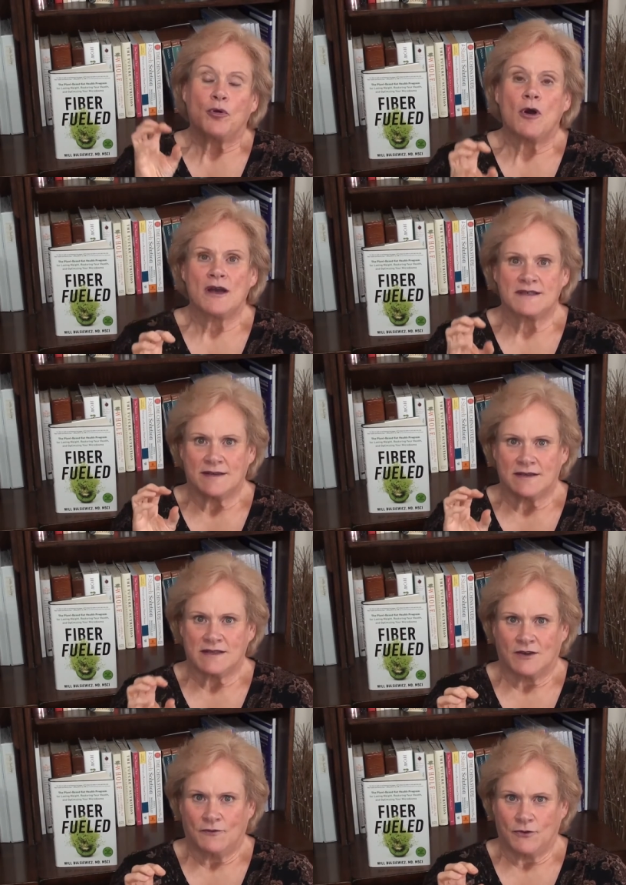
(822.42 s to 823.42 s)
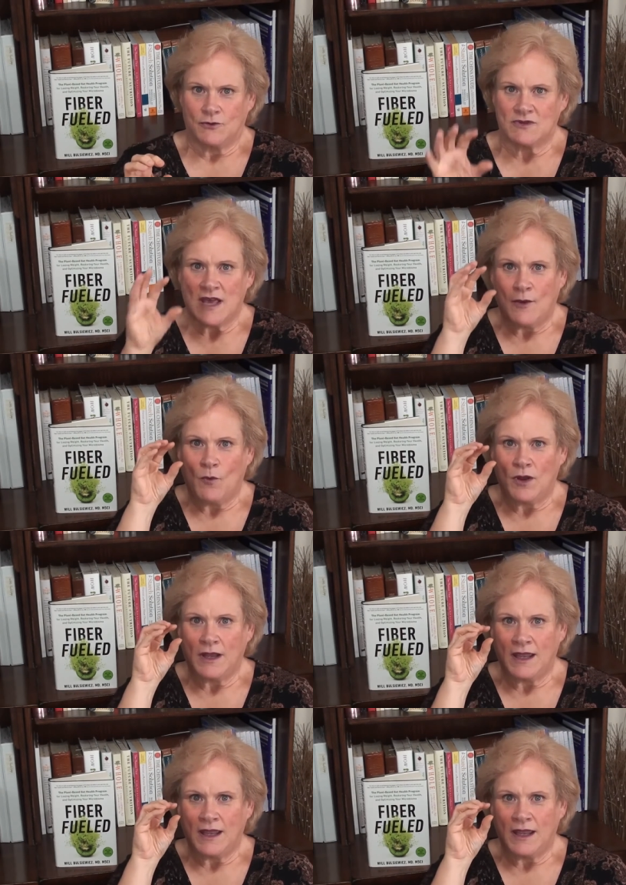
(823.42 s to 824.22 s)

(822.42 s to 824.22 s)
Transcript: processed foods. I want